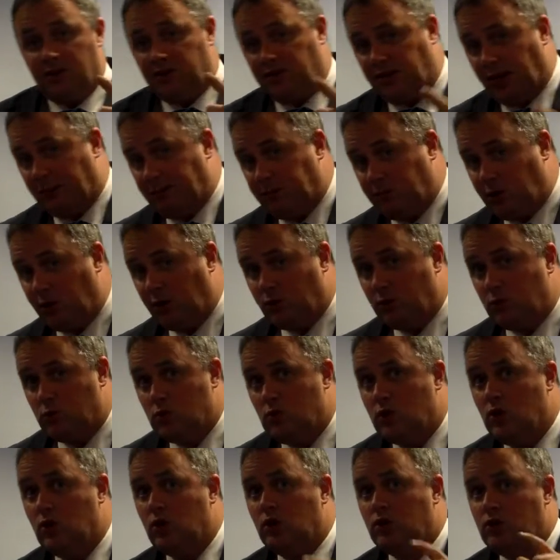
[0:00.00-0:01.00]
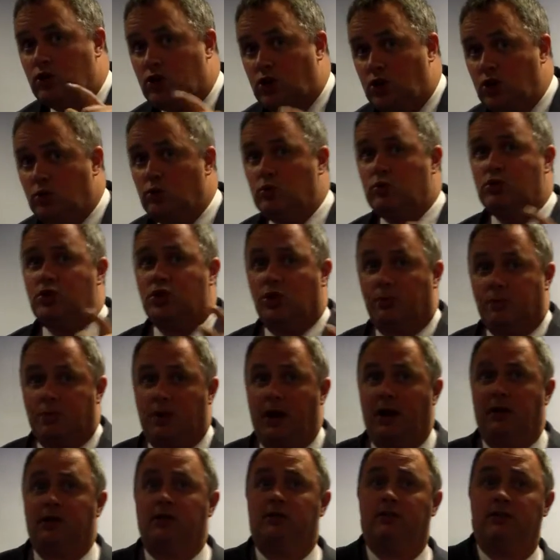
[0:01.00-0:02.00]
Step two, choose your
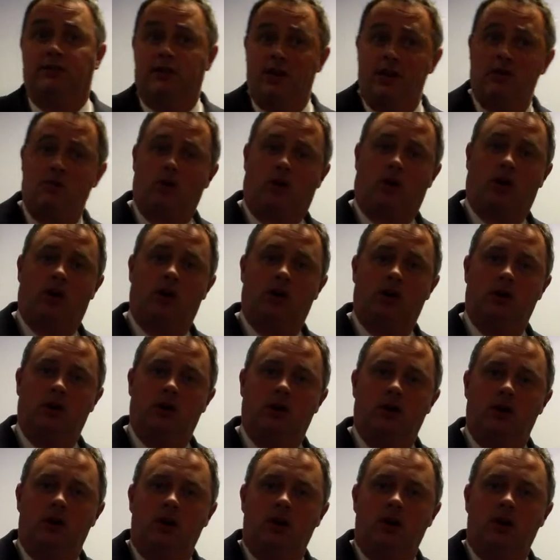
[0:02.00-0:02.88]
product framework.